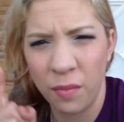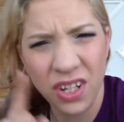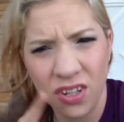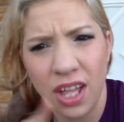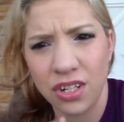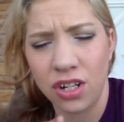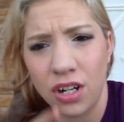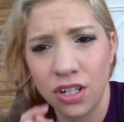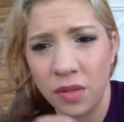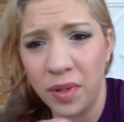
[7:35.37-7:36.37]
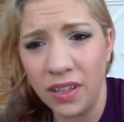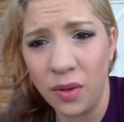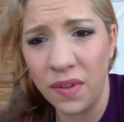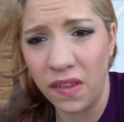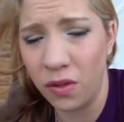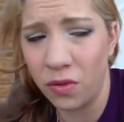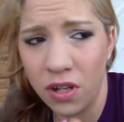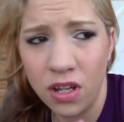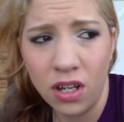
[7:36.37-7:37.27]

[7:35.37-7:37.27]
make sure that's charging. Bring that with you.